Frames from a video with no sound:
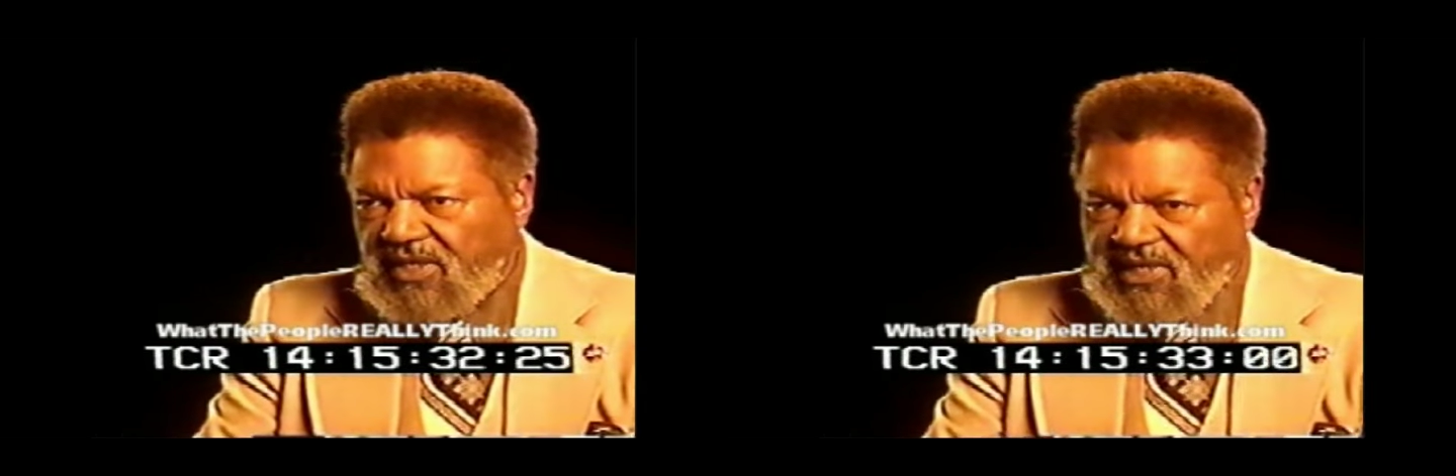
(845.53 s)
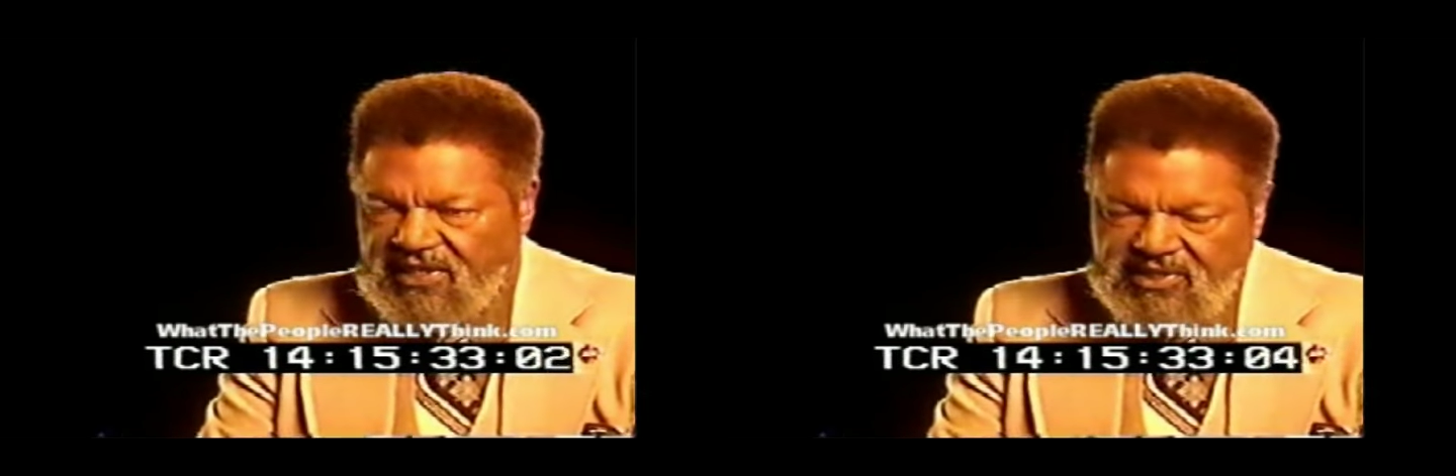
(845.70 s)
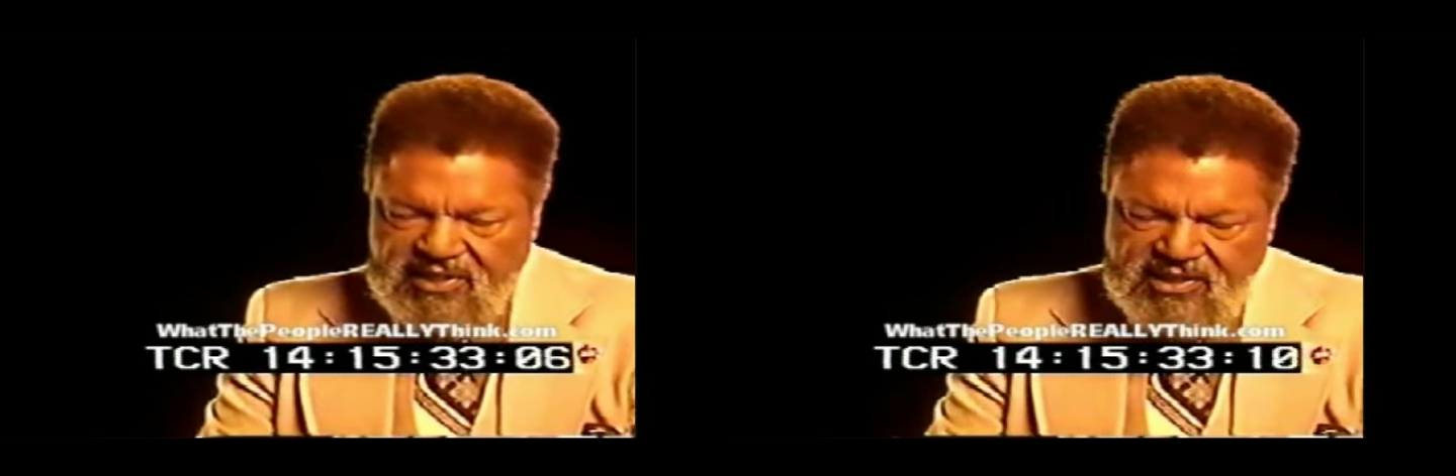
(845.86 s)

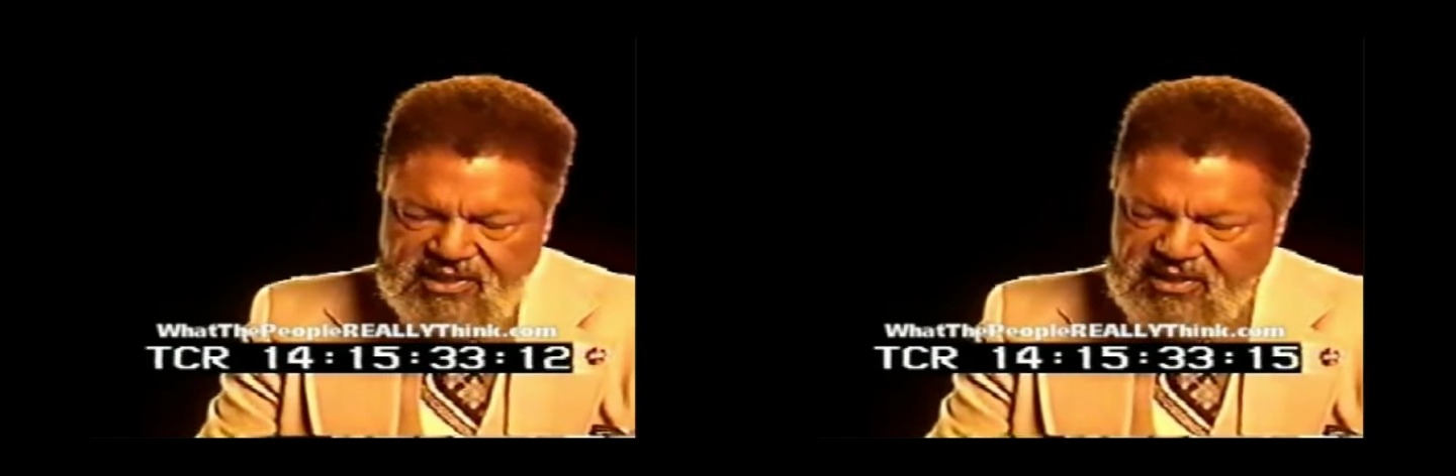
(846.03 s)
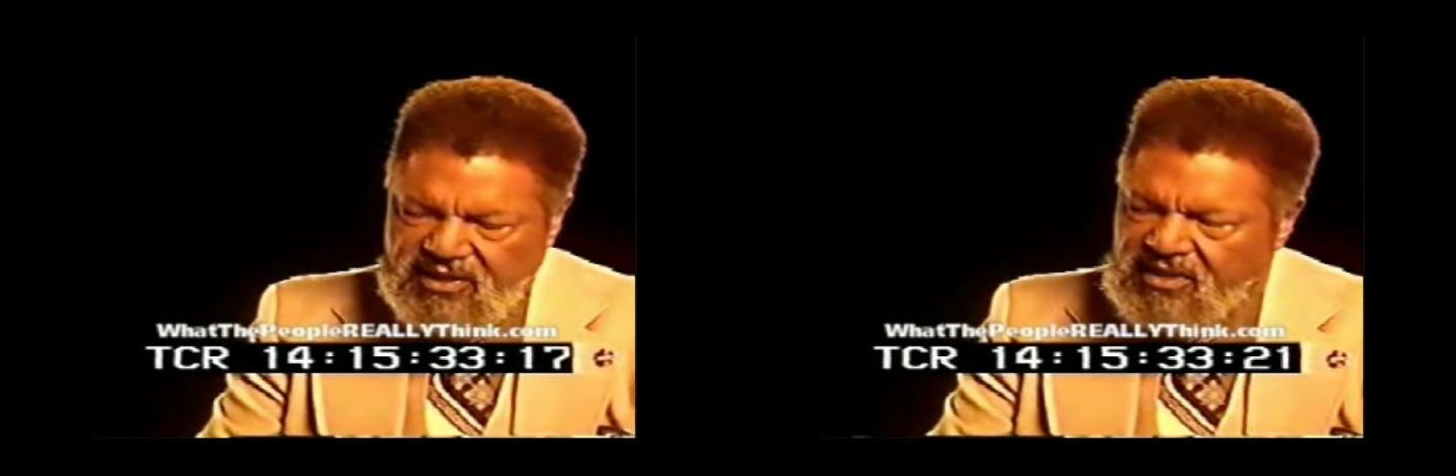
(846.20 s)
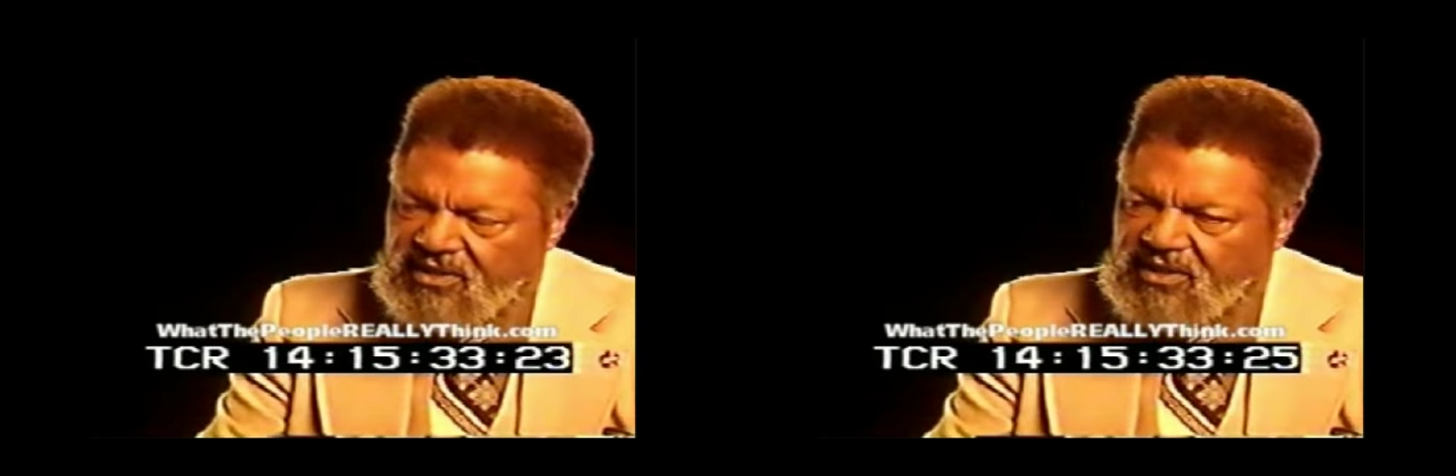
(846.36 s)
in the
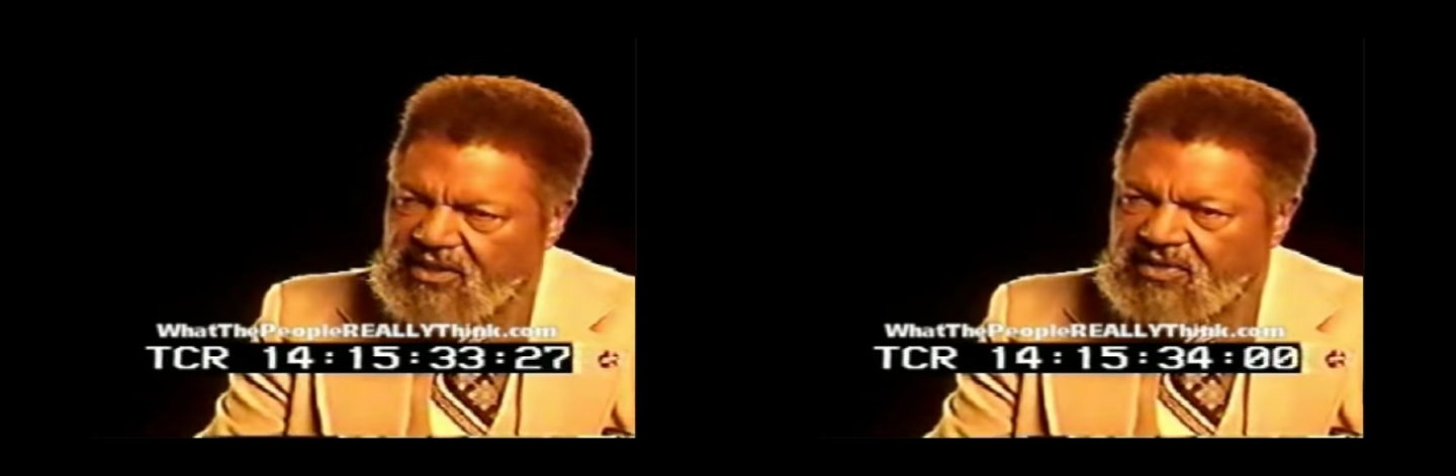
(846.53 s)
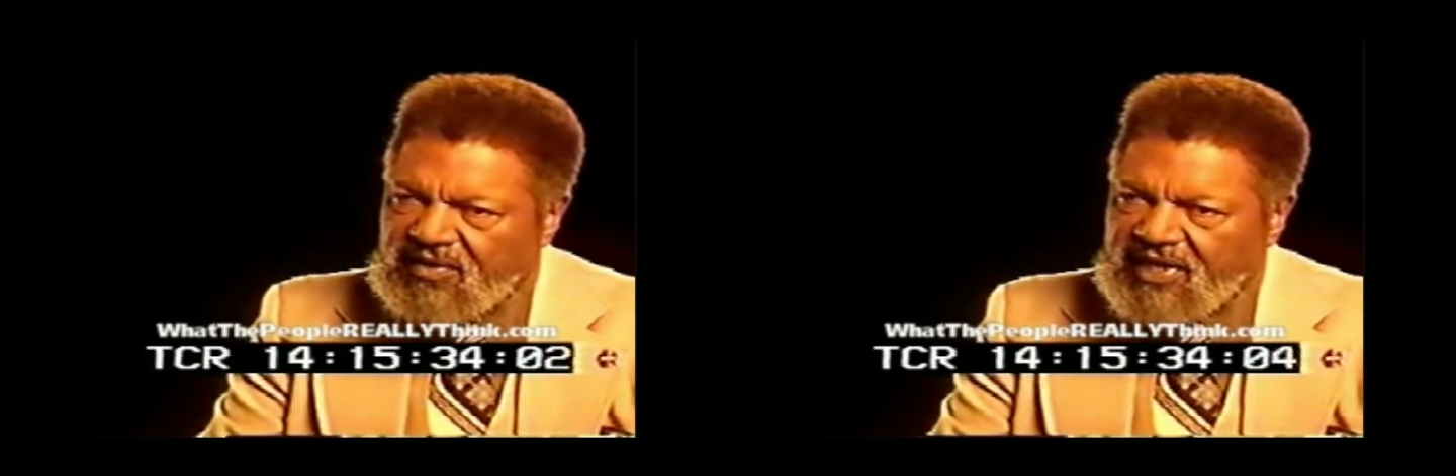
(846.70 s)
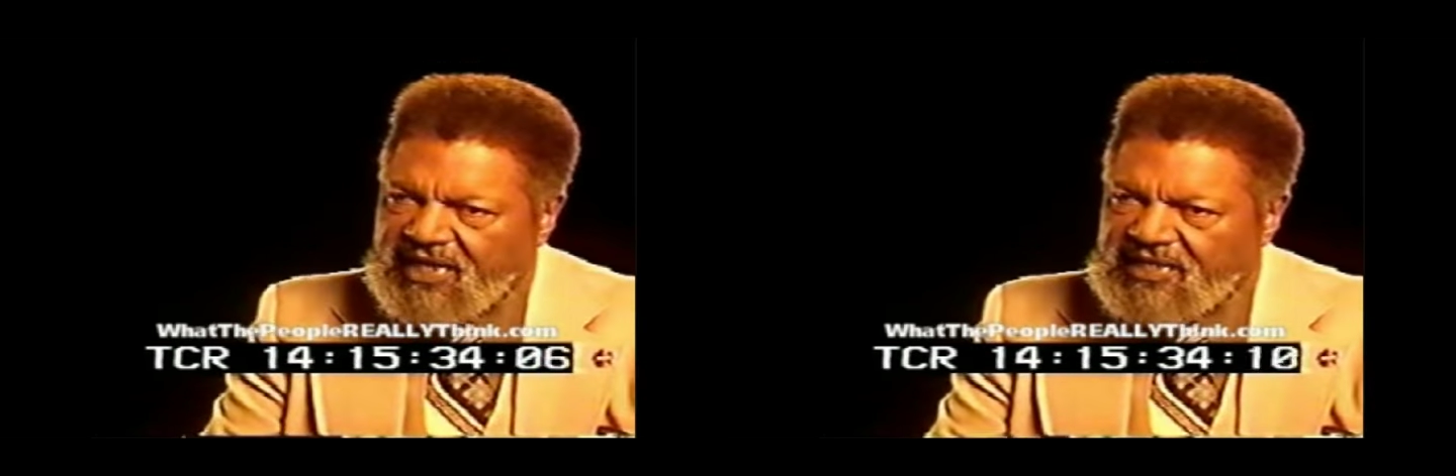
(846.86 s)

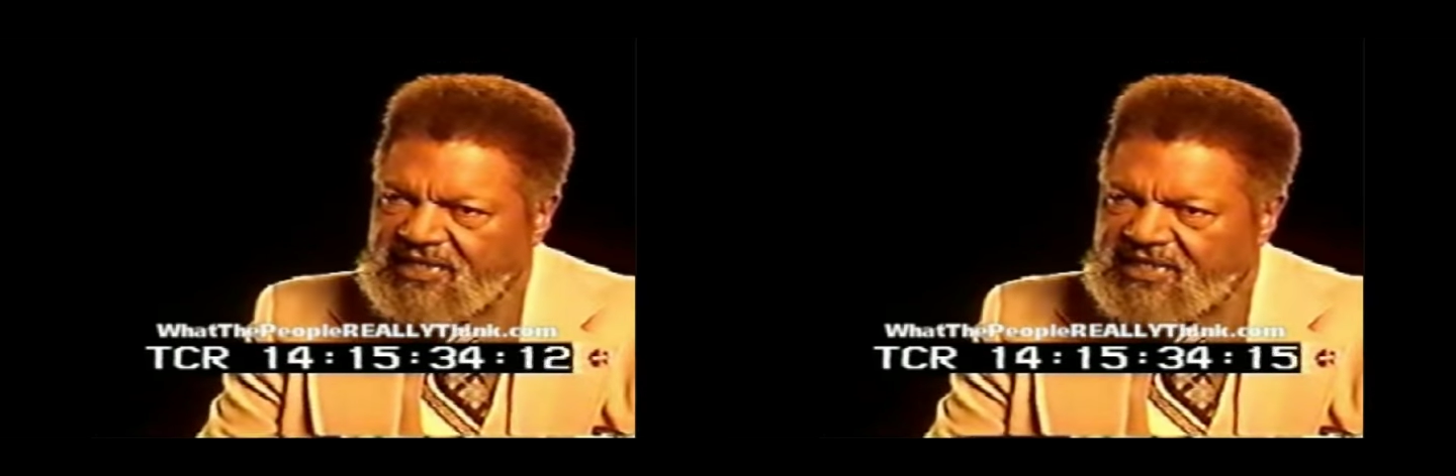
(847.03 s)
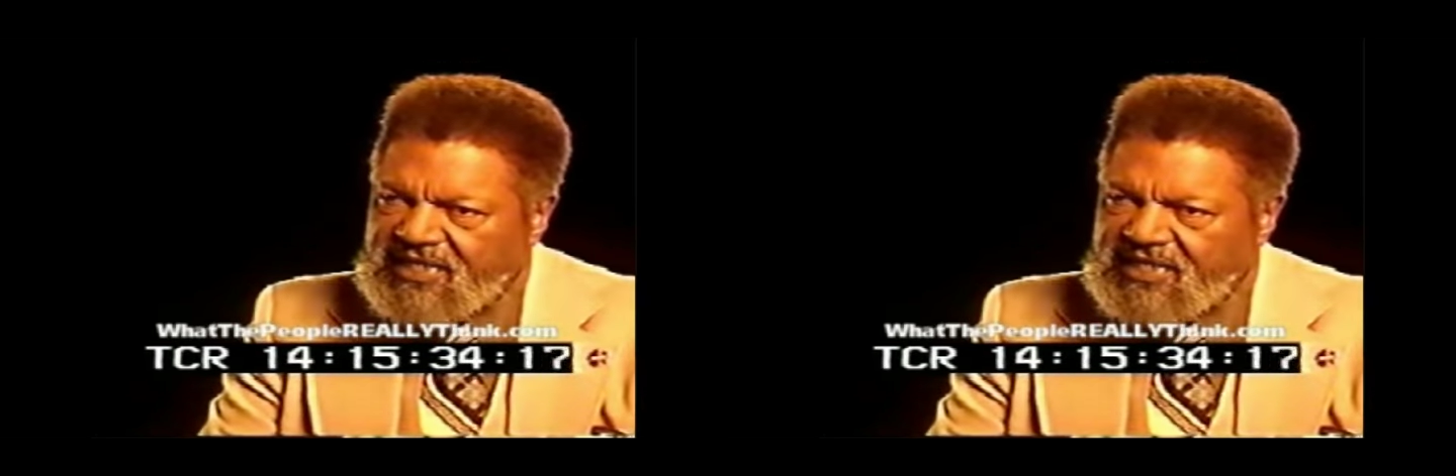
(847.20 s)
United